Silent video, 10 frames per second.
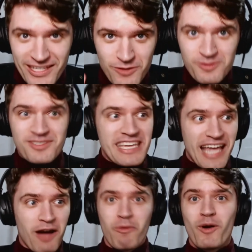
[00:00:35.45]
Did you
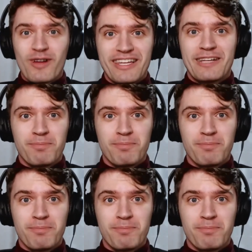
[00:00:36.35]
see how well Clid